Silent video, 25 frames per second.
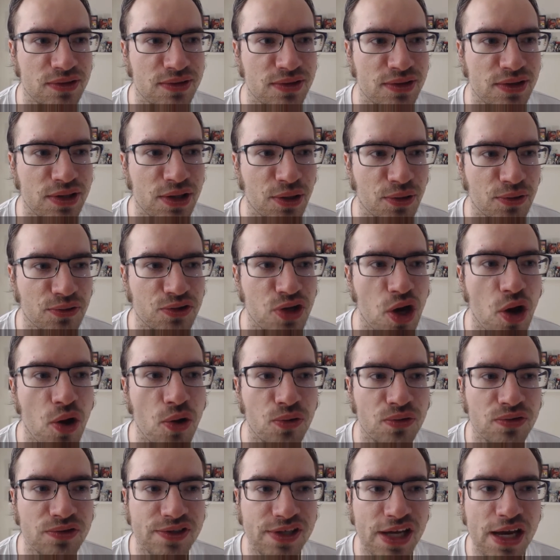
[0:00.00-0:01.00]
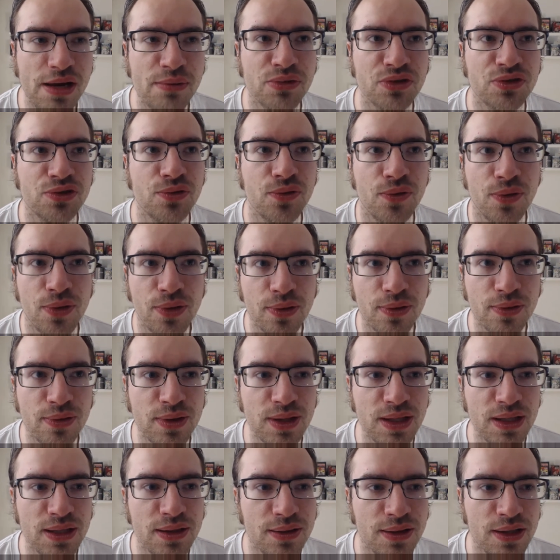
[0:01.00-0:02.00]
you know, Toad and Sabretooth,
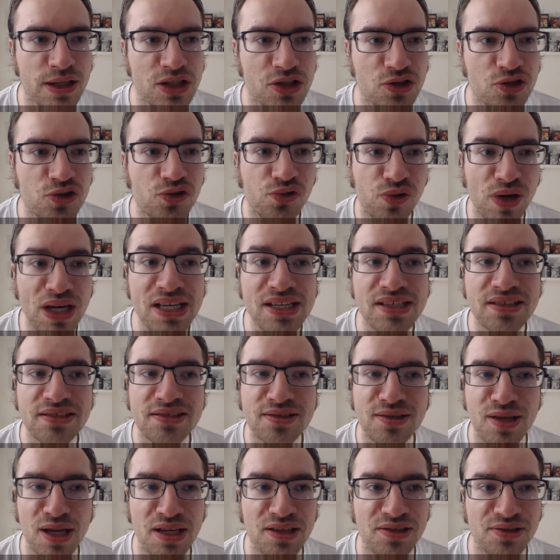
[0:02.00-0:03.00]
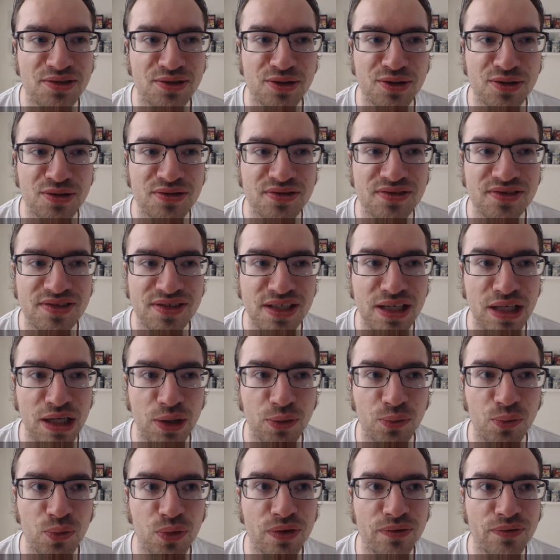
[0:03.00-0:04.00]
the, the train station
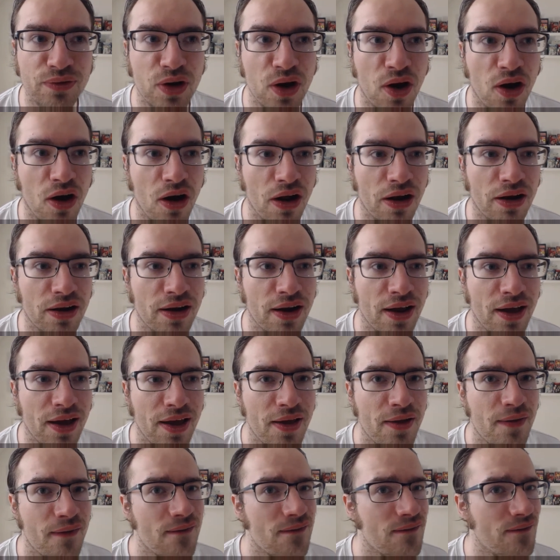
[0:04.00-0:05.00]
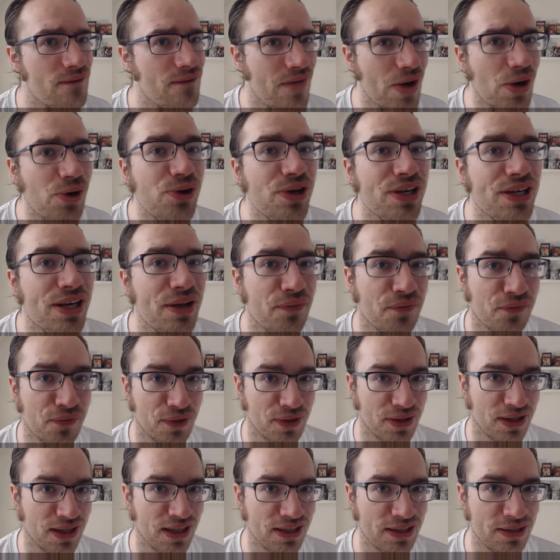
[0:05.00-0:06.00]
scene would have gone very
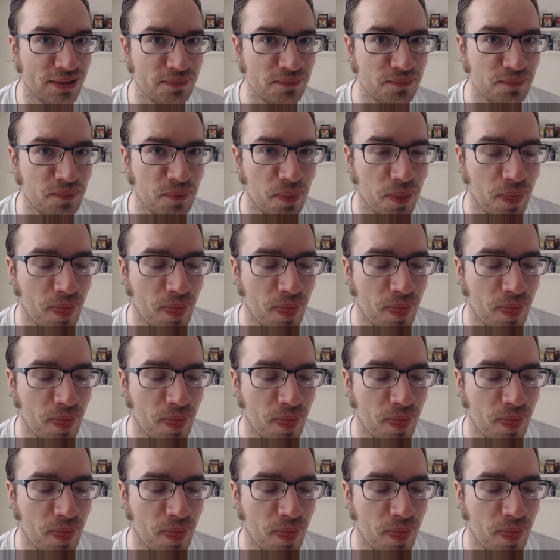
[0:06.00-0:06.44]
differently.